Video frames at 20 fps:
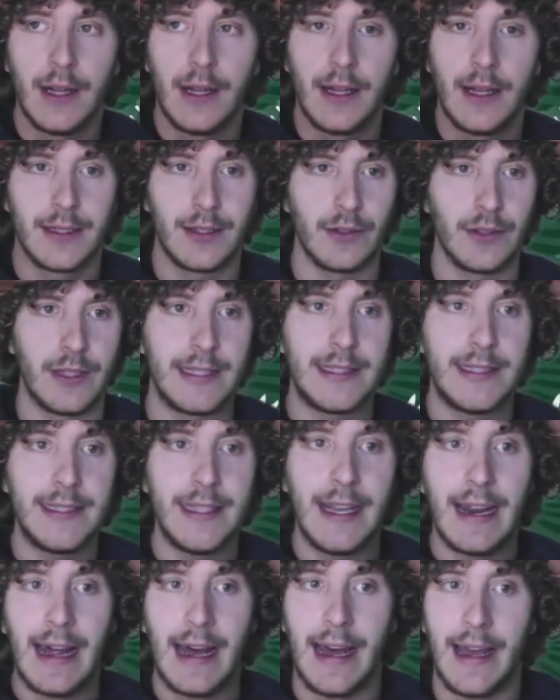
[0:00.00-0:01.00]
So the
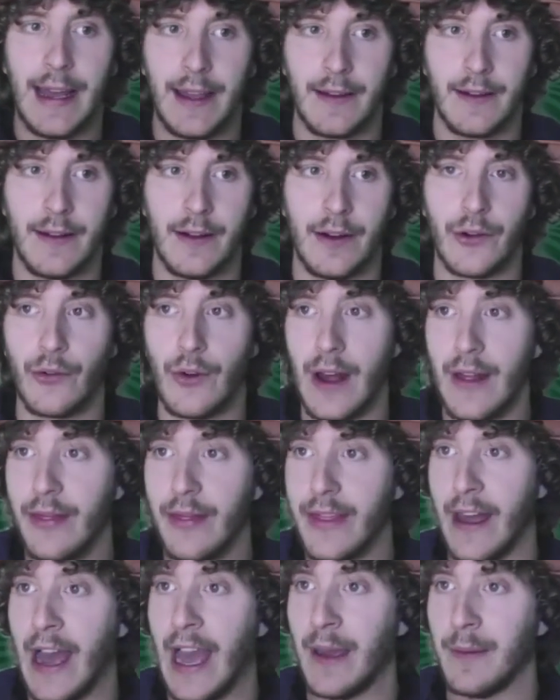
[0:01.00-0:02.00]
CLI
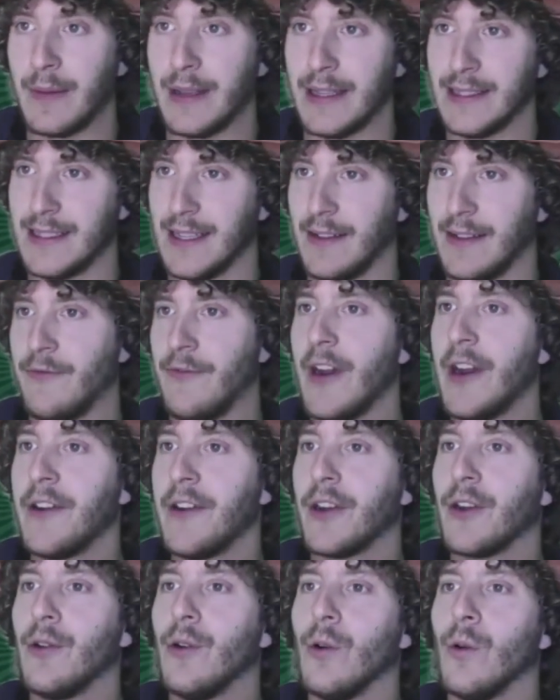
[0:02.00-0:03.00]
runtime is a
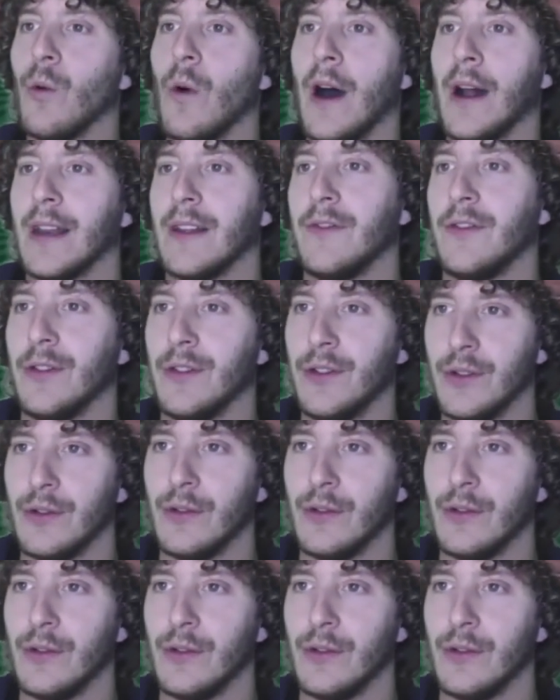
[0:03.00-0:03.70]
very cool one if you